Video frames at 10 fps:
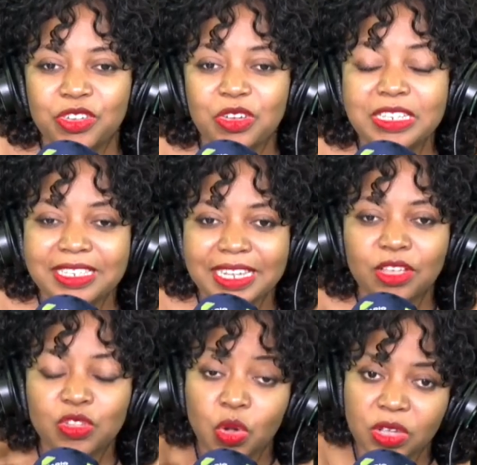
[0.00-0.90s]
you don't,
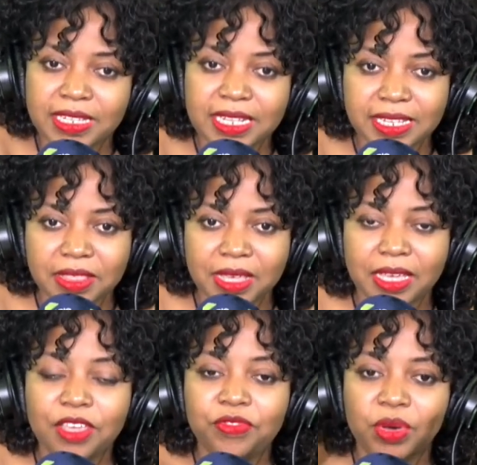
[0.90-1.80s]
because that's the thing.
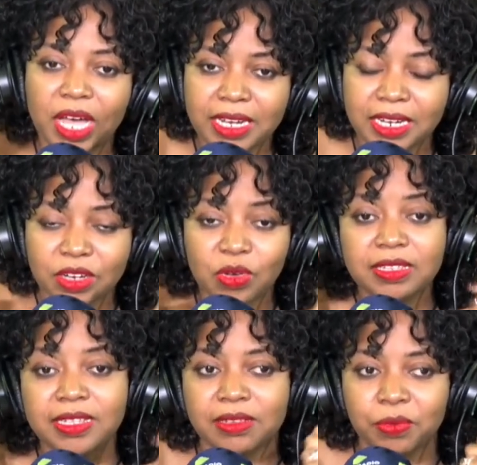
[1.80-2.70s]
If you hadn't, because
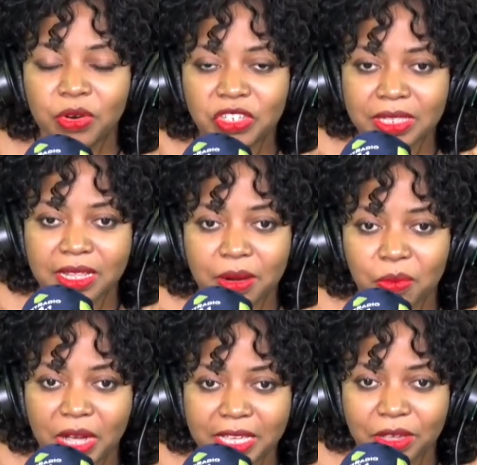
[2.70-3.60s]
there's a project that I'm
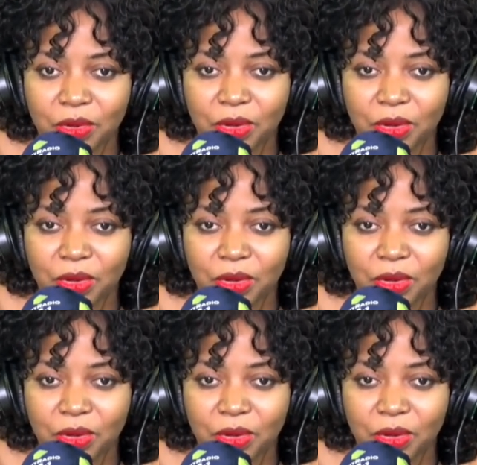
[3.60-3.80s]
working